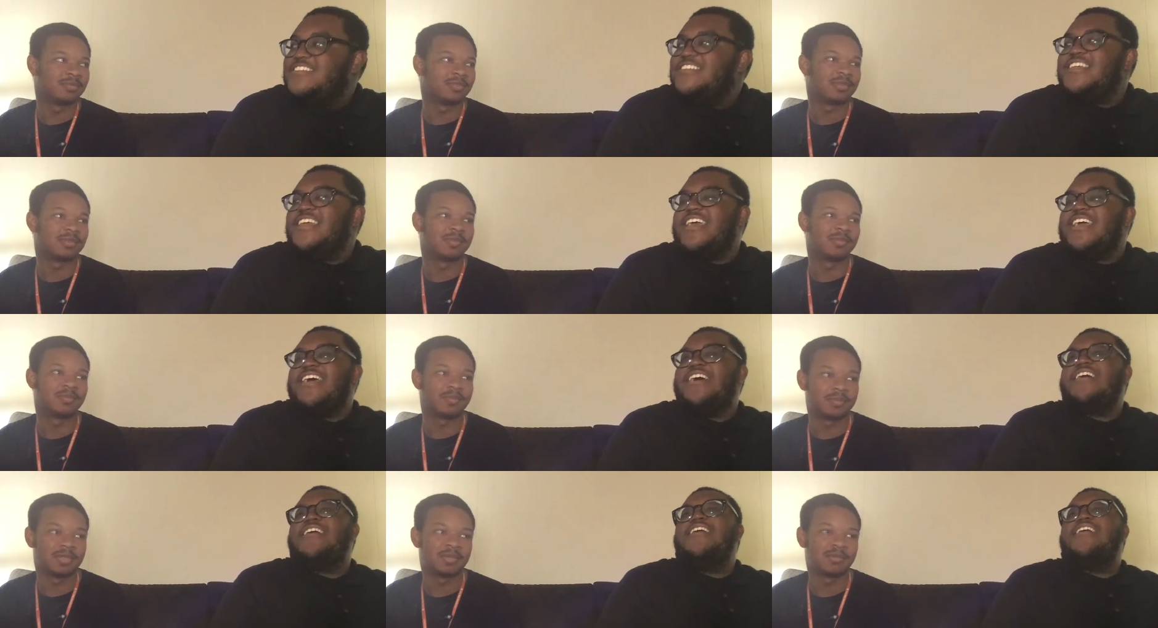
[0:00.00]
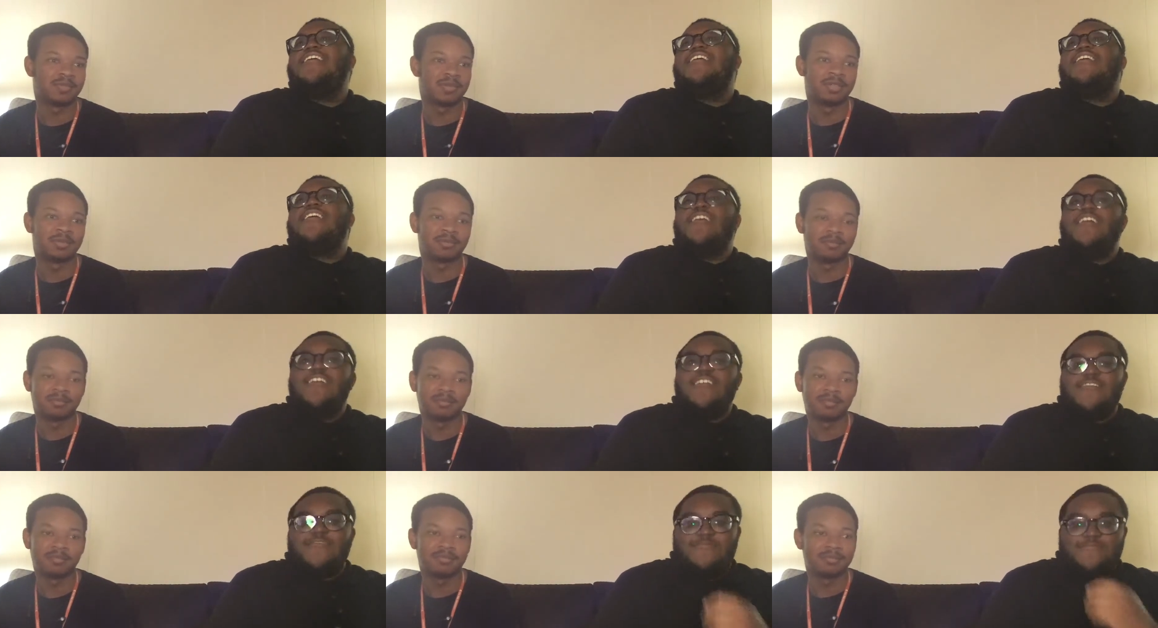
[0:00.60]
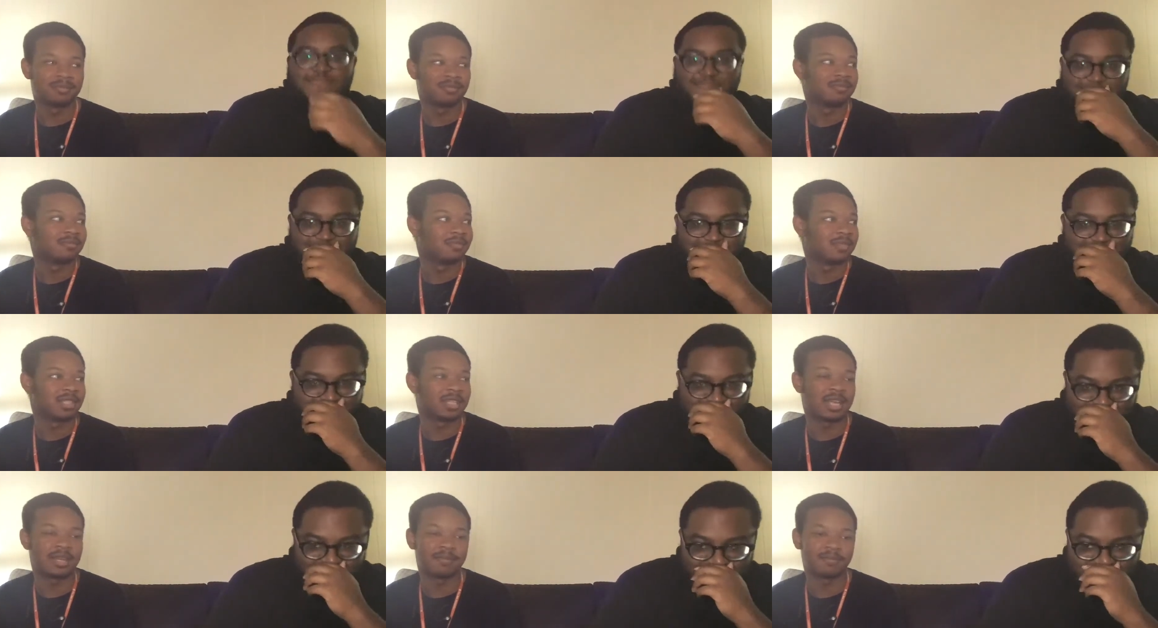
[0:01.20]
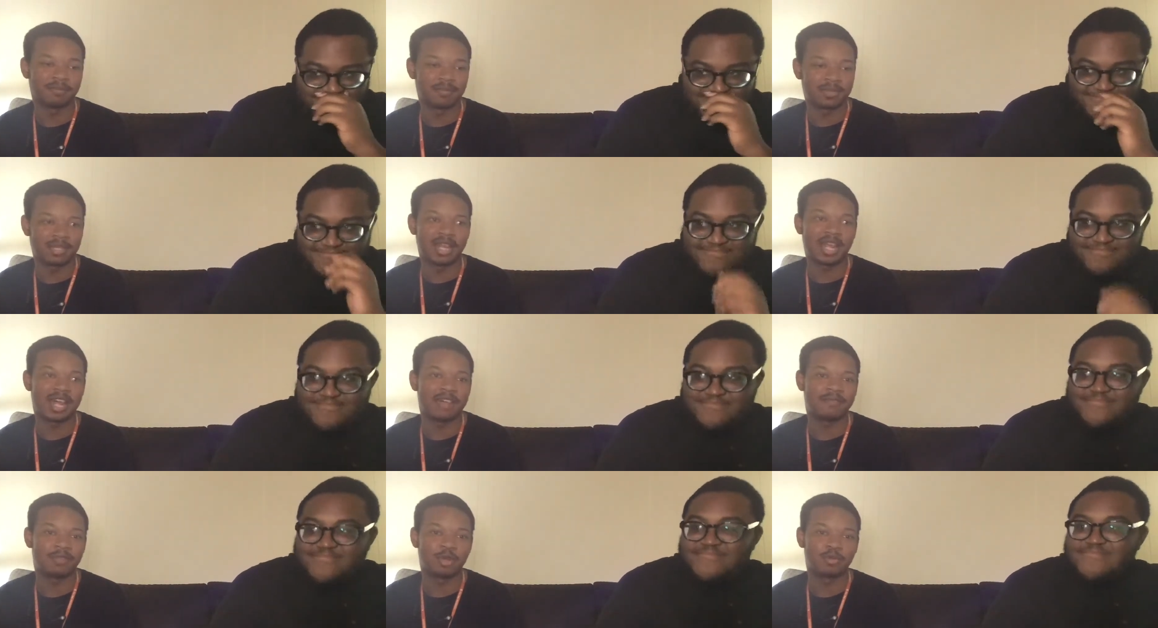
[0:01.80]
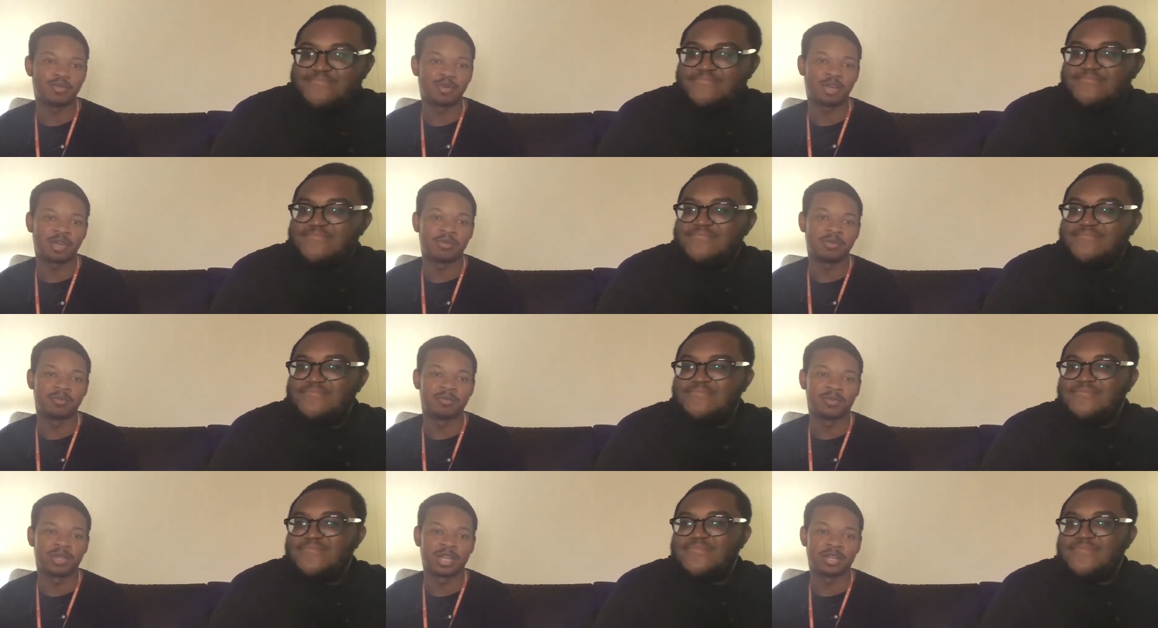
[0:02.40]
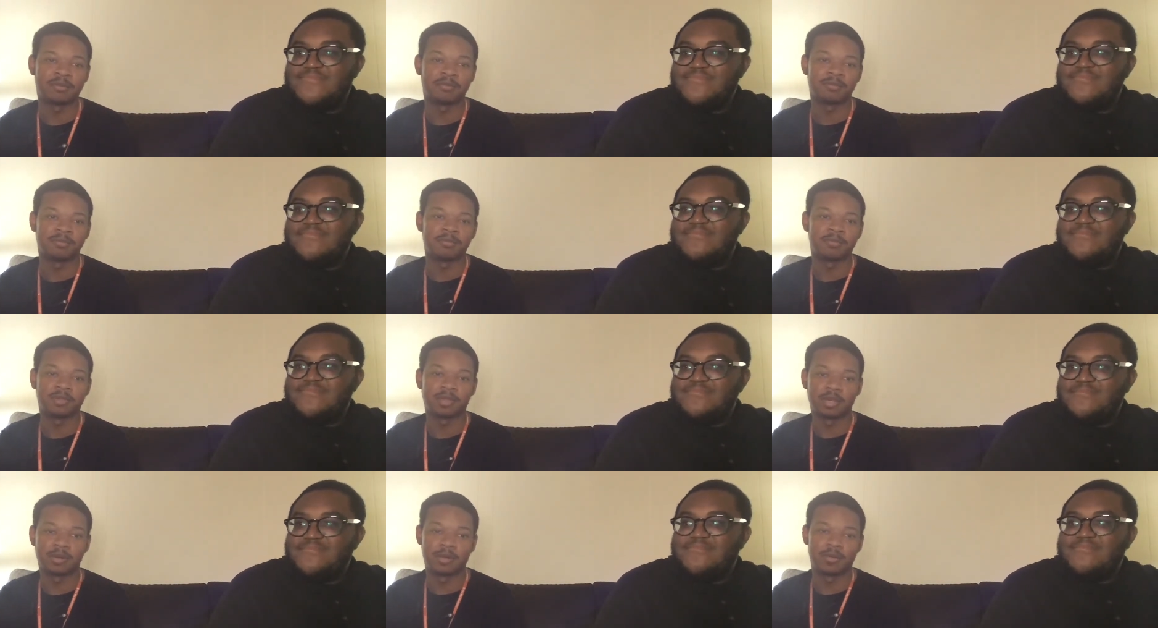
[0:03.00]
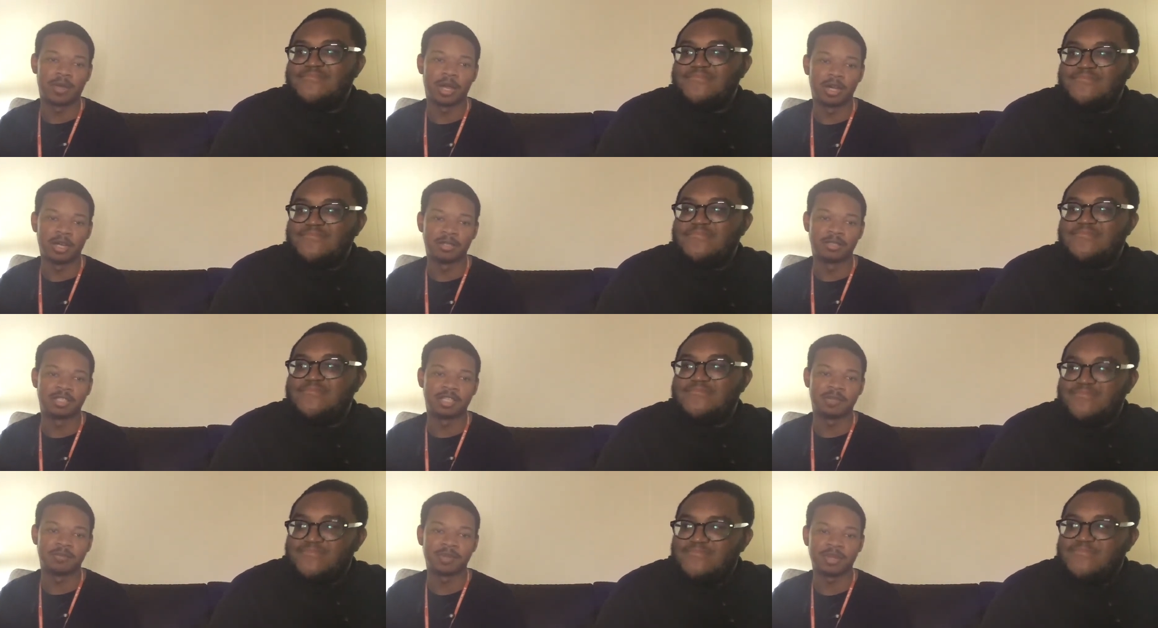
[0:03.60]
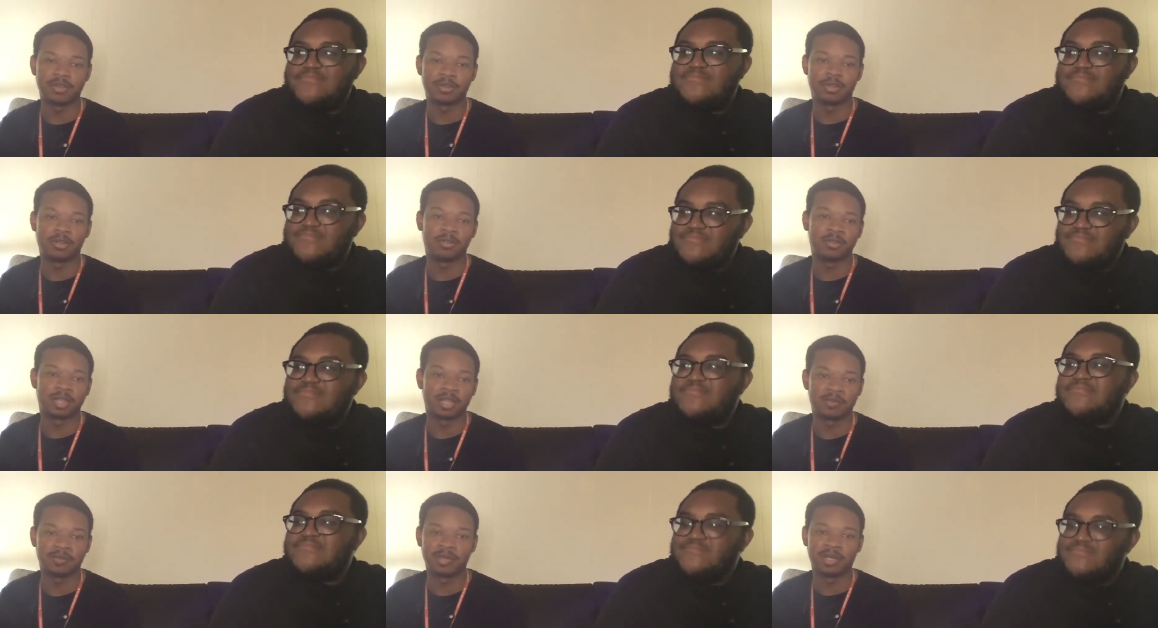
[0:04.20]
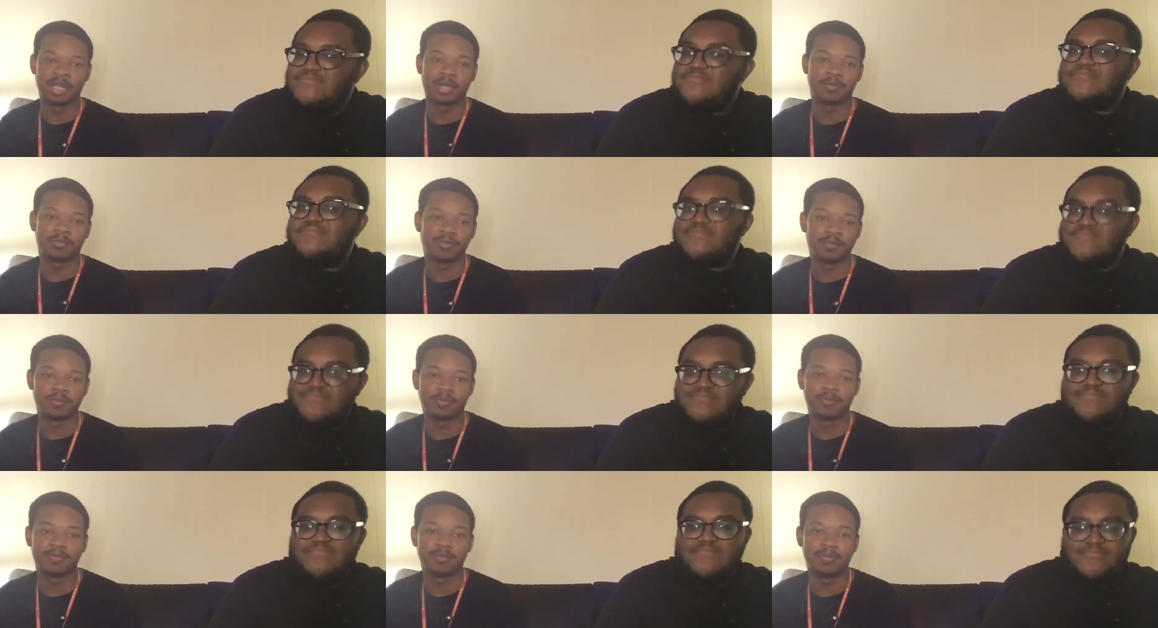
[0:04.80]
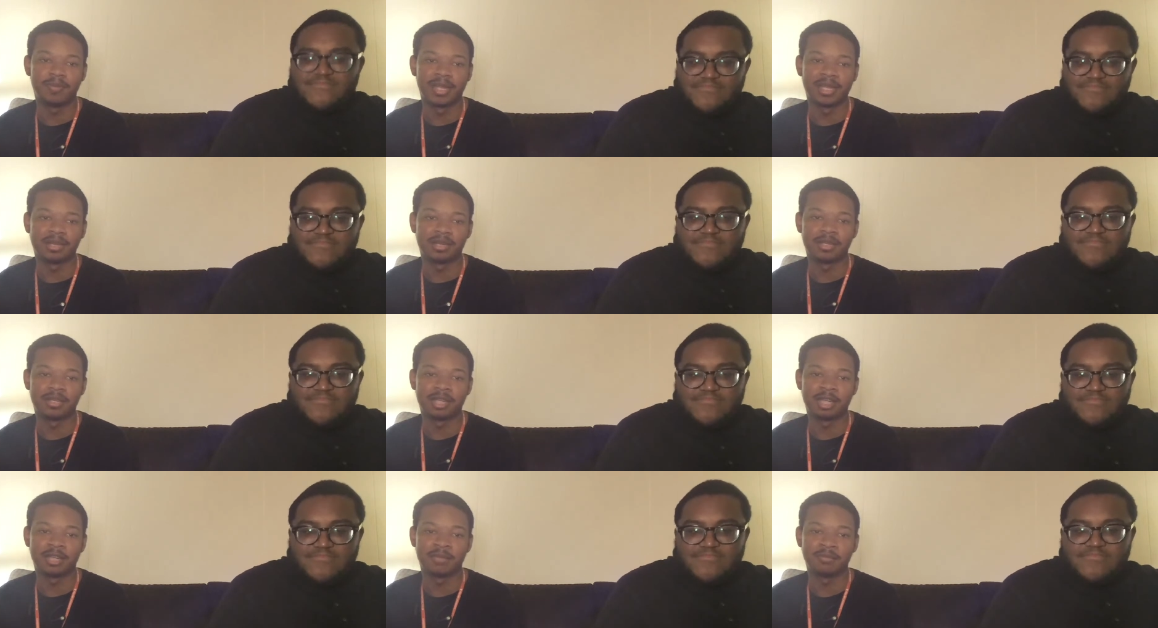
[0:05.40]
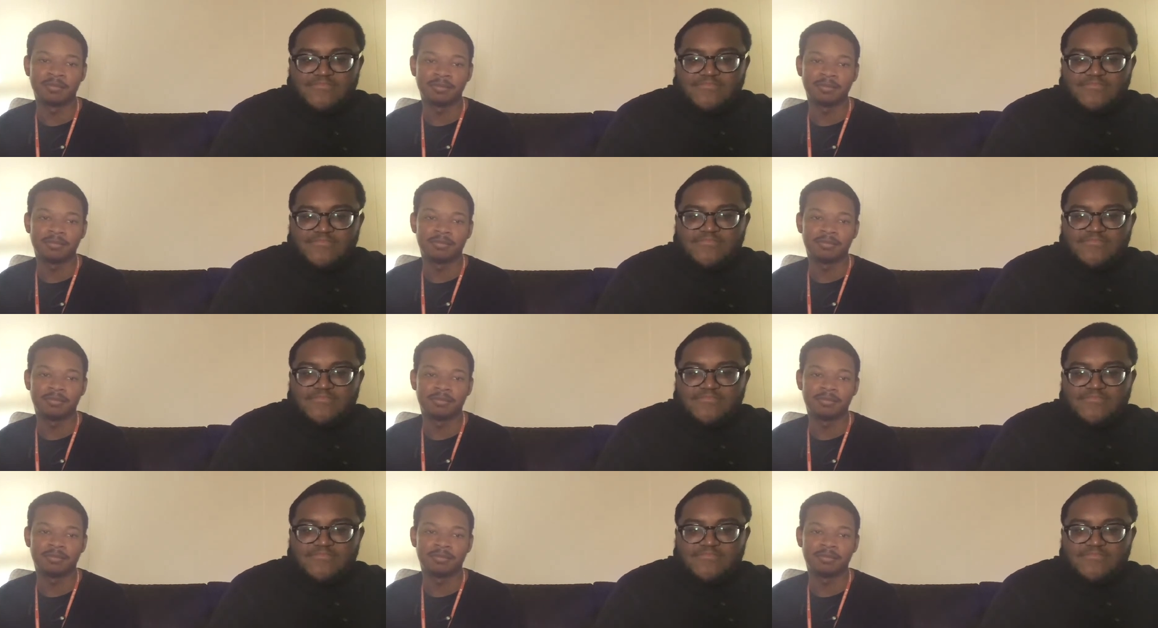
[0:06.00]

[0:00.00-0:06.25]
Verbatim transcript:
Speaker 1: Yeah, but they they have no problem like unzipping all of them and like making the game.